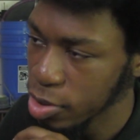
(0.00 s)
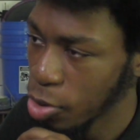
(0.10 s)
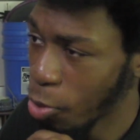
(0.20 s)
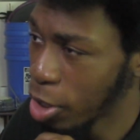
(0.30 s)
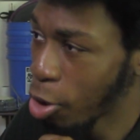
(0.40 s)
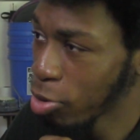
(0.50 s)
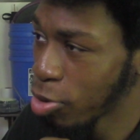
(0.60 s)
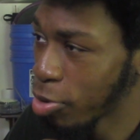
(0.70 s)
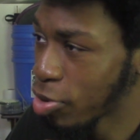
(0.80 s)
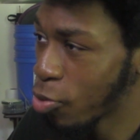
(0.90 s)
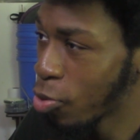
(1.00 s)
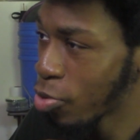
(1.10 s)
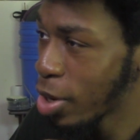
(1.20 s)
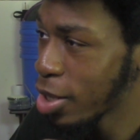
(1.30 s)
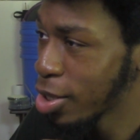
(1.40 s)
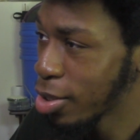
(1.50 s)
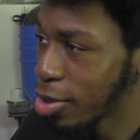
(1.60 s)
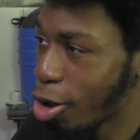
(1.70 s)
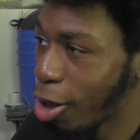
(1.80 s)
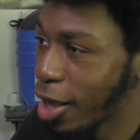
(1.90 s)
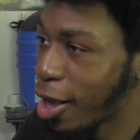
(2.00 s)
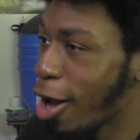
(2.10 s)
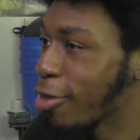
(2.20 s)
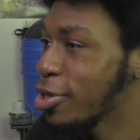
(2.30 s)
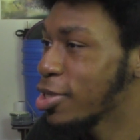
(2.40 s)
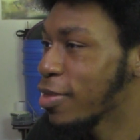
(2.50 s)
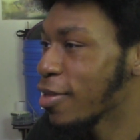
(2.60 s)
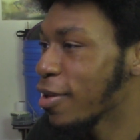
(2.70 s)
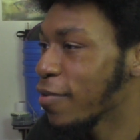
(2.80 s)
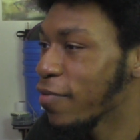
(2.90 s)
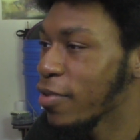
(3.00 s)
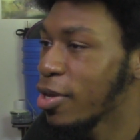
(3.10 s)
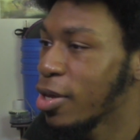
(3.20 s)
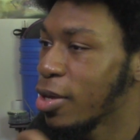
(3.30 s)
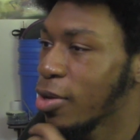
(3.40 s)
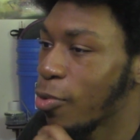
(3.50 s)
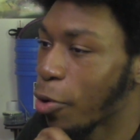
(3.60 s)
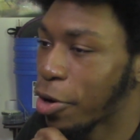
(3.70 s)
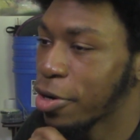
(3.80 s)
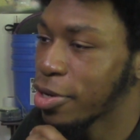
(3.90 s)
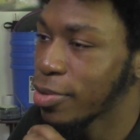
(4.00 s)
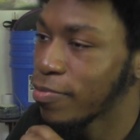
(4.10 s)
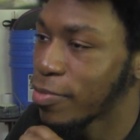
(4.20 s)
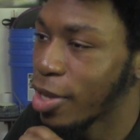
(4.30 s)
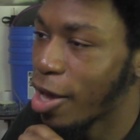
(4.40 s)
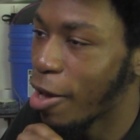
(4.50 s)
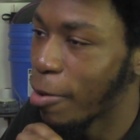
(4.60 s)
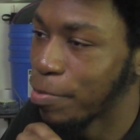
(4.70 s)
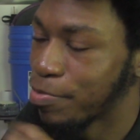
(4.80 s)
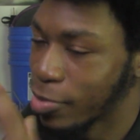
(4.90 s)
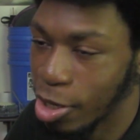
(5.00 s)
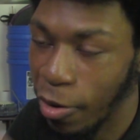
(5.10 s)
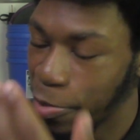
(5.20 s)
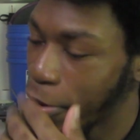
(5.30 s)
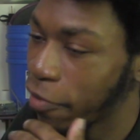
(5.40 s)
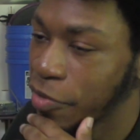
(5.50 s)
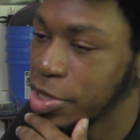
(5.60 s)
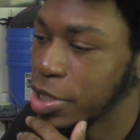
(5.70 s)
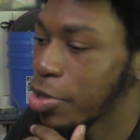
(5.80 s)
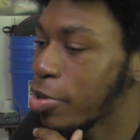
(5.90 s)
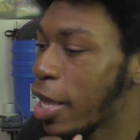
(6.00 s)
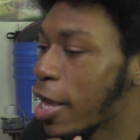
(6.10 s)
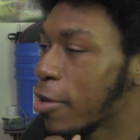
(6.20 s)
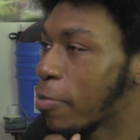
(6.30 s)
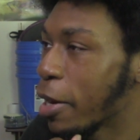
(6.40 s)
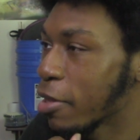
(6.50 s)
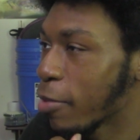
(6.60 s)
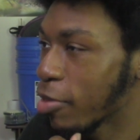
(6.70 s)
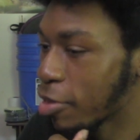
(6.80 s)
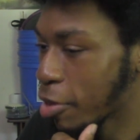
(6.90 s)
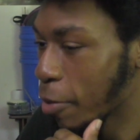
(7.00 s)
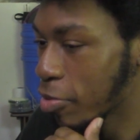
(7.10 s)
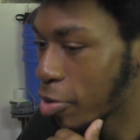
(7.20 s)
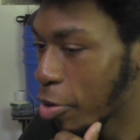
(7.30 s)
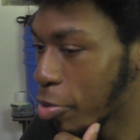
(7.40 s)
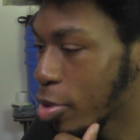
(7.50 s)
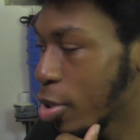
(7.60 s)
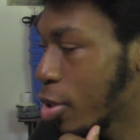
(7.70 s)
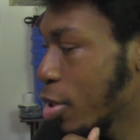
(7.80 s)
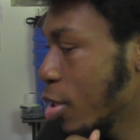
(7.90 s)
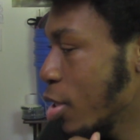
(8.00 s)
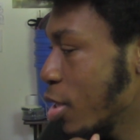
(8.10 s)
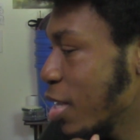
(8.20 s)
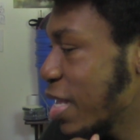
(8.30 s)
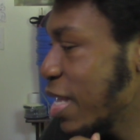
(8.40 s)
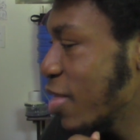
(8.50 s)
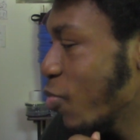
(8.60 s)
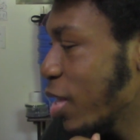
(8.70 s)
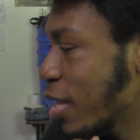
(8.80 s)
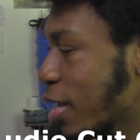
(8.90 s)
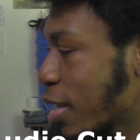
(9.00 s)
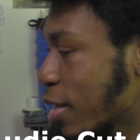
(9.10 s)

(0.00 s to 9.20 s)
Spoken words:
Well, y'all start school already? Y'all got college and stuff? Work? Y'all probably finishing your day by the time this is up, so... It is what it is.